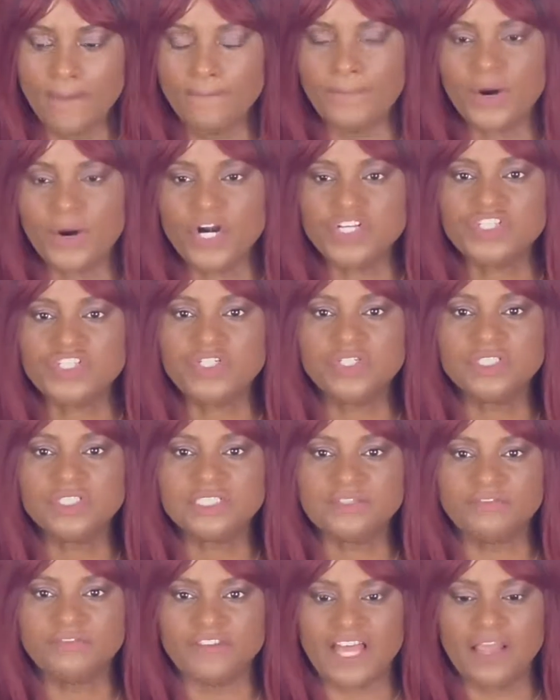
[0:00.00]
Personal
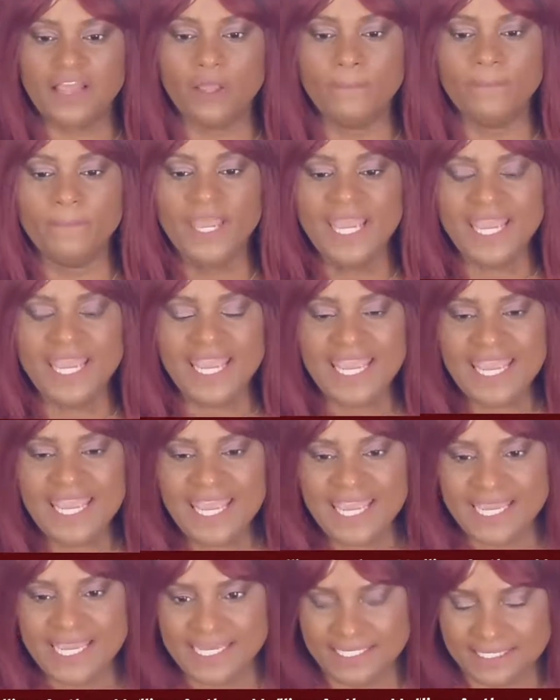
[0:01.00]
development
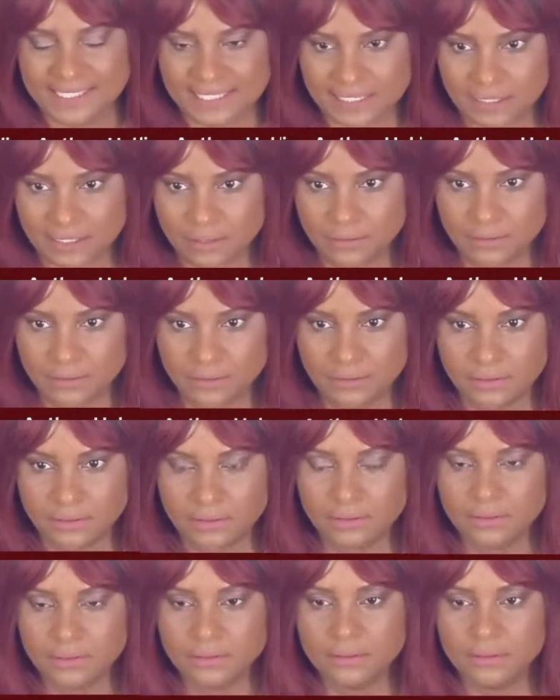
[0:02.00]
is
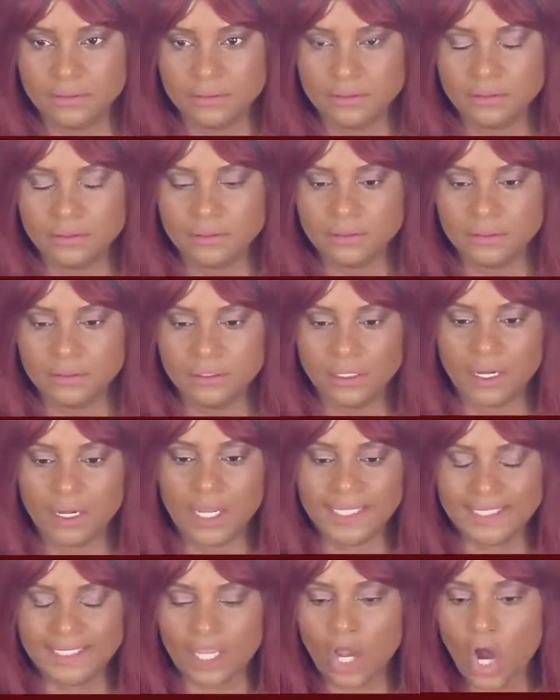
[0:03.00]

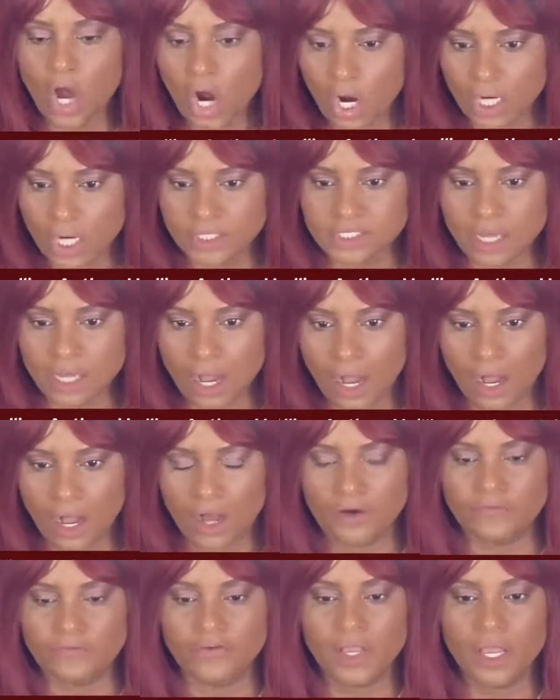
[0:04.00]
at the heart
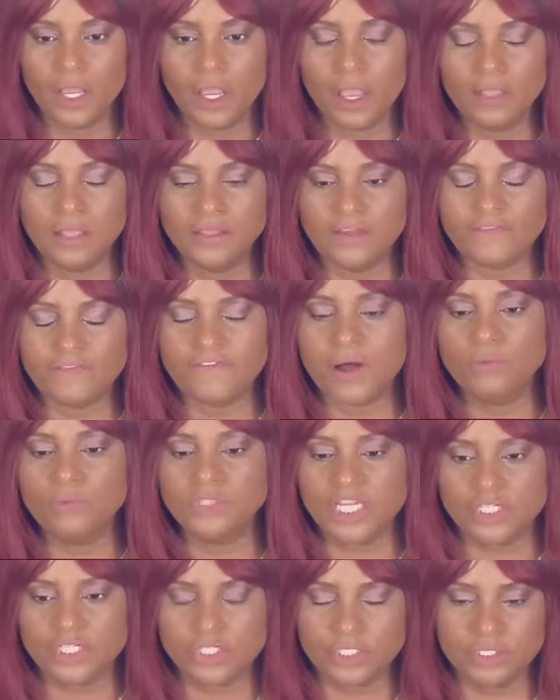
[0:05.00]
of the
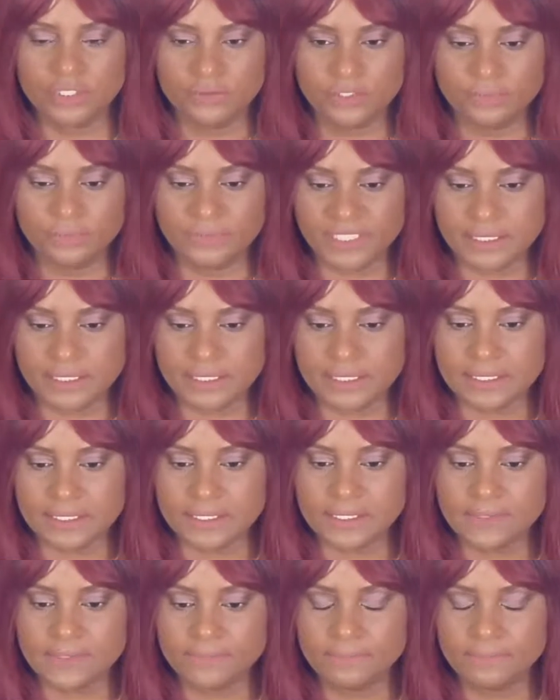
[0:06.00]
foundation of your business.